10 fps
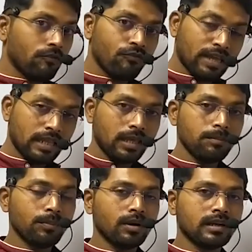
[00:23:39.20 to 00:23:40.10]
Very
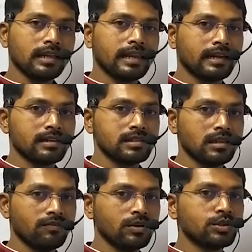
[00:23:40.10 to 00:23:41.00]
important
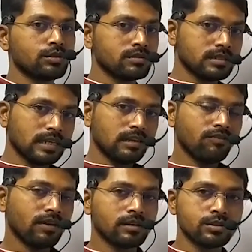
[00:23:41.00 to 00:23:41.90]
characteristic feature or
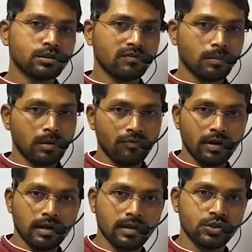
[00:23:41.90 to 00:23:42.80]
significance of double
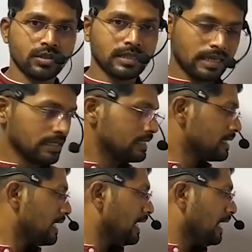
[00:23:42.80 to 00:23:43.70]
fertilization
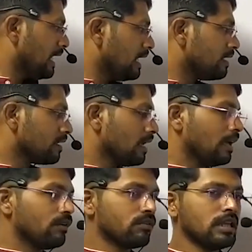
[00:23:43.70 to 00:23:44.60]
is here
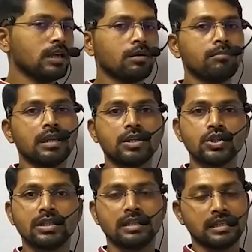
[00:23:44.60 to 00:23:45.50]

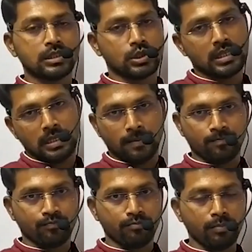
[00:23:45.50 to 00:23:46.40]
recombination is seen,
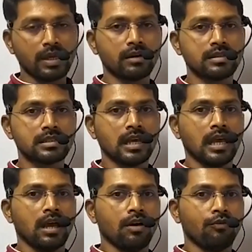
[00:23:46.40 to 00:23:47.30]
because
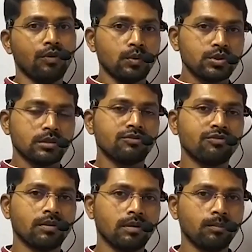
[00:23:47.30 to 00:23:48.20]
fusion of
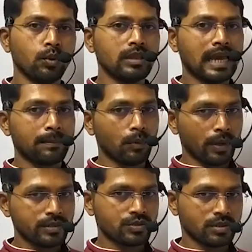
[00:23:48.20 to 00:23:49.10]
both
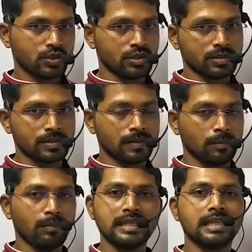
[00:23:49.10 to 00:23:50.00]
haploid structures,
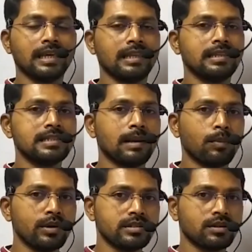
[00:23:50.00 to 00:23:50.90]
basically these
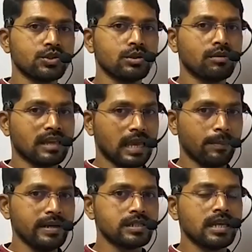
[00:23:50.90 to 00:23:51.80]
haploid structure or
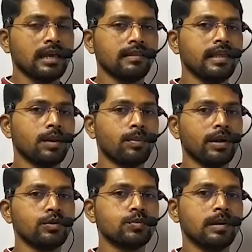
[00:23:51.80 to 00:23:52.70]
gametes, they are
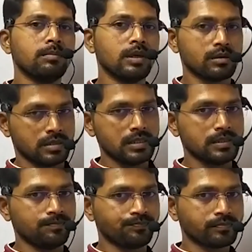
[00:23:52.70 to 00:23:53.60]
produced by meiosis,